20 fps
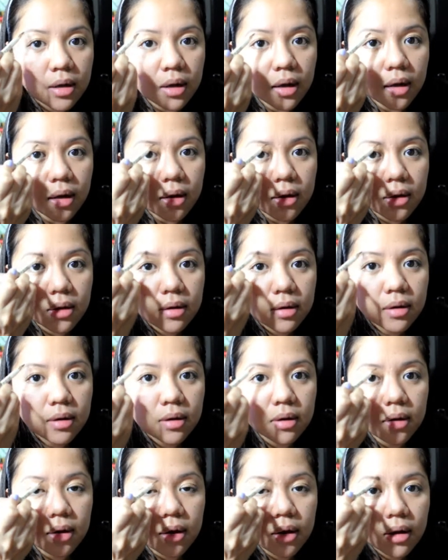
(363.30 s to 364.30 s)
Yeah.
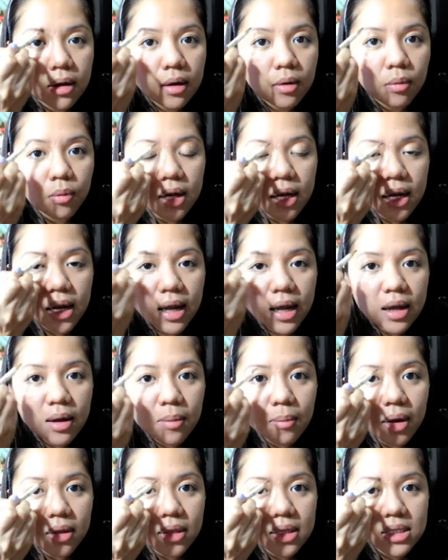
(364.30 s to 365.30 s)
What I
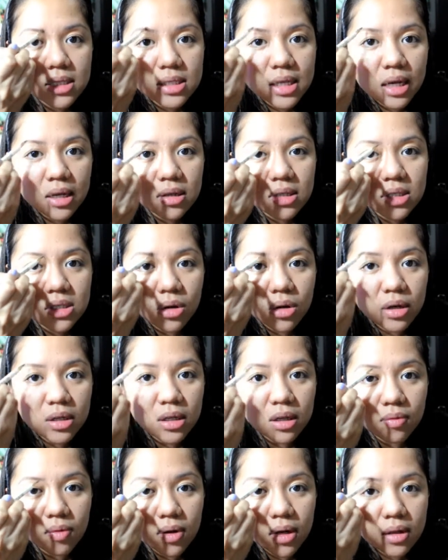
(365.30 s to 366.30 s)
like about this is I could
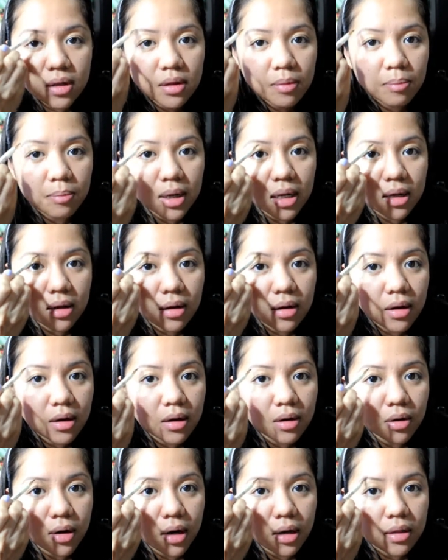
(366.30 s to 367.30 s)
start even at the
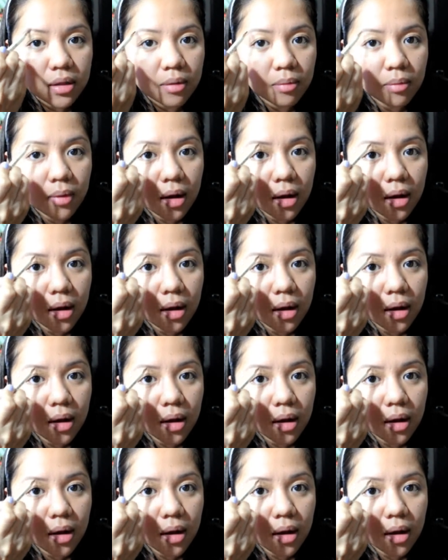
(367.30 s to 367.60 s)
middle or at